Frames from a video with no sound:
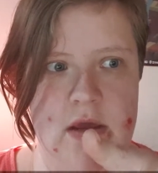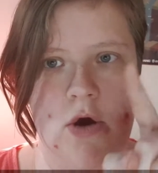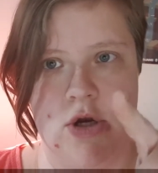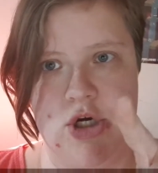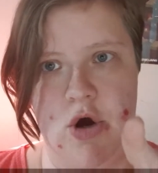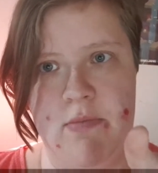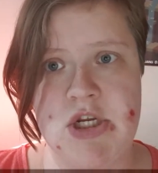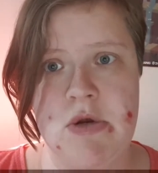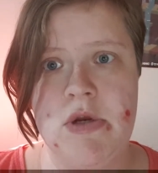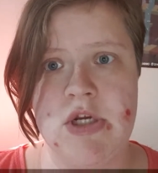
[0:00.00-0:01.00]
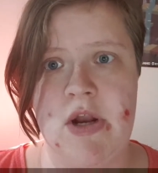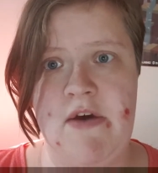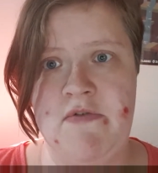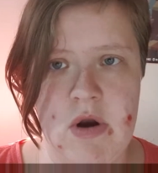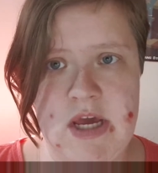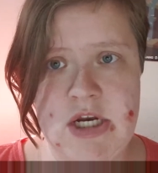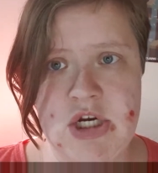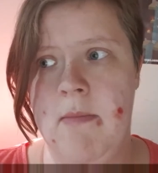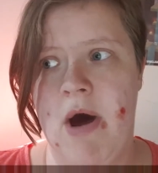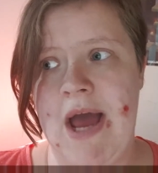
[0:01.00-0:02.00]
I got a job. As soon as I left college,
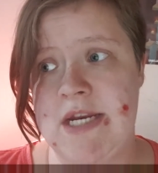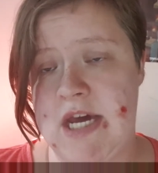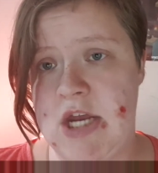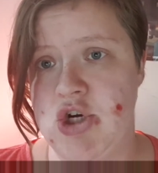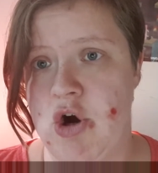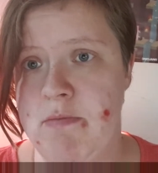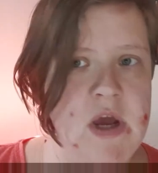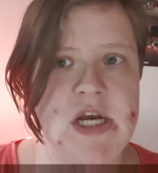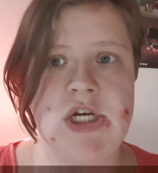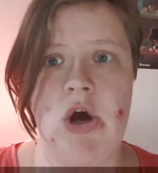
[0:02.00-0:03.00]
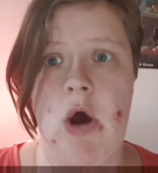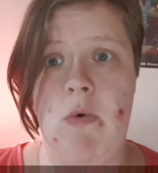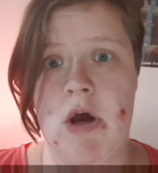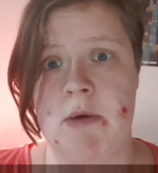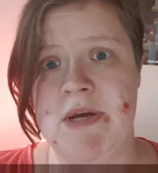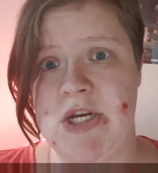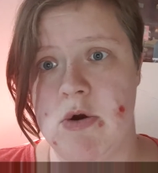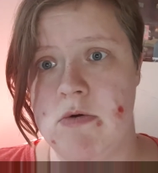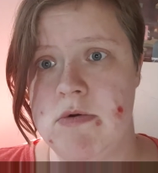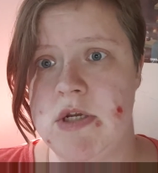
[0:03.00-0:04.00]
I had to get a job, which I work at
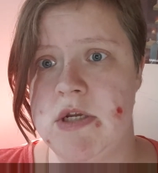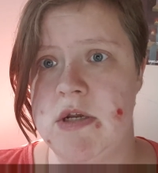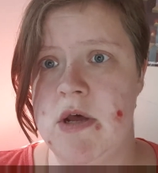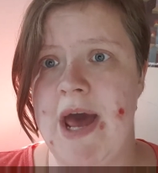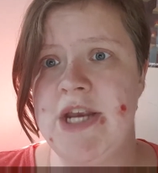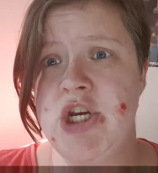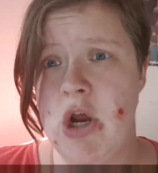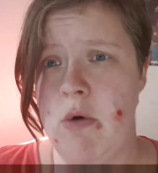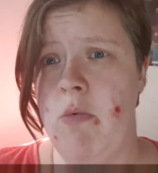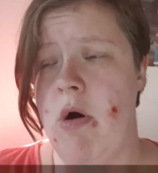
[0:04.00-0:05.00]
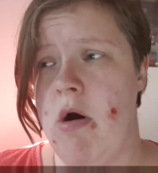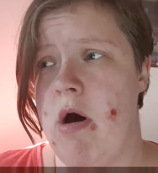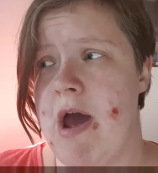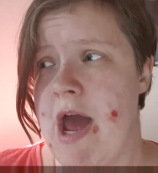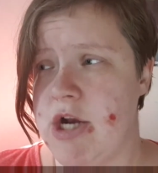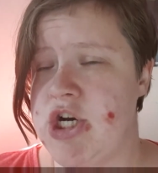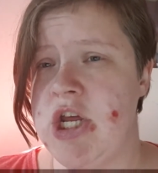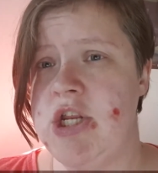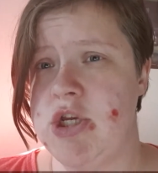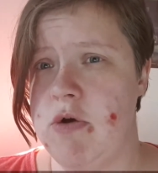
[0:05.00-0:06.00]
McDonald's. And you know what? I
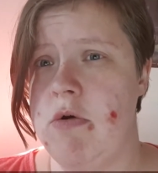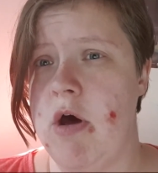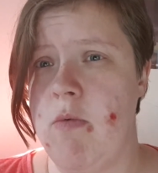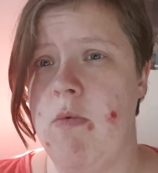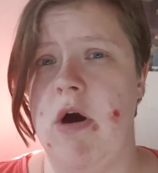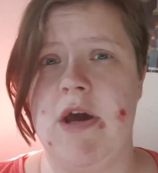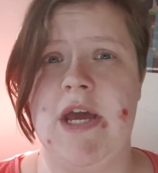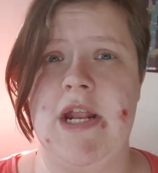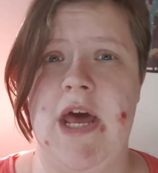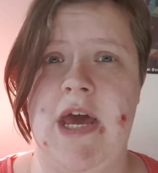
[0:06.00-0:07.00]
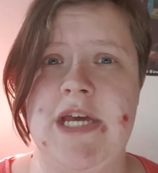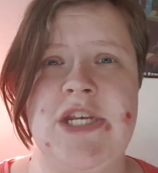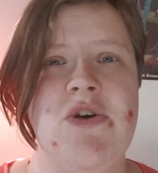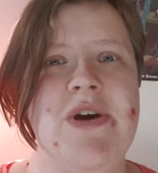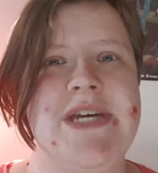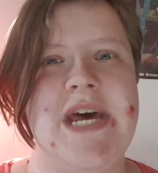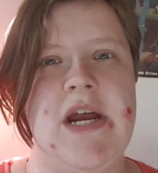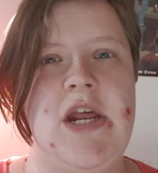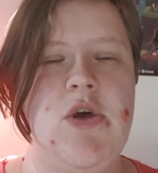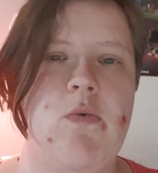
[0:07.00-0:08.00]
actually do like working there. It's not
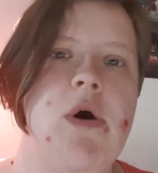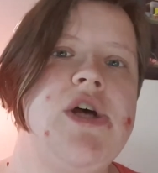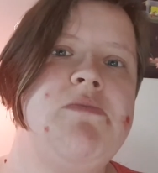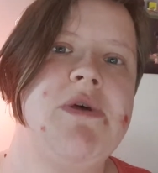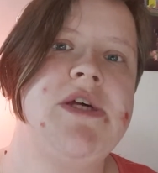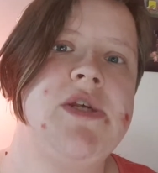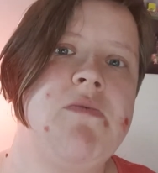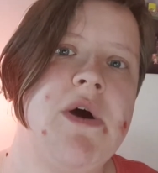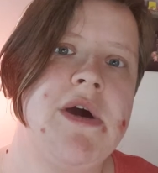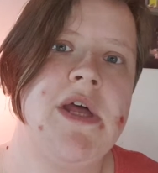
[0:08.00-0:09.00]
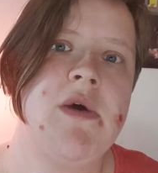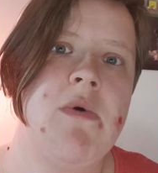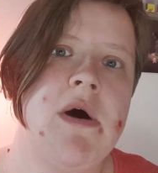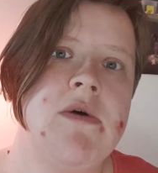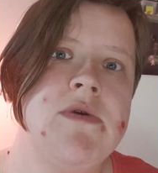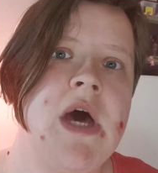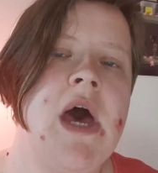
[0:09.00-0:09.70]
exactly the worst place to work in the world.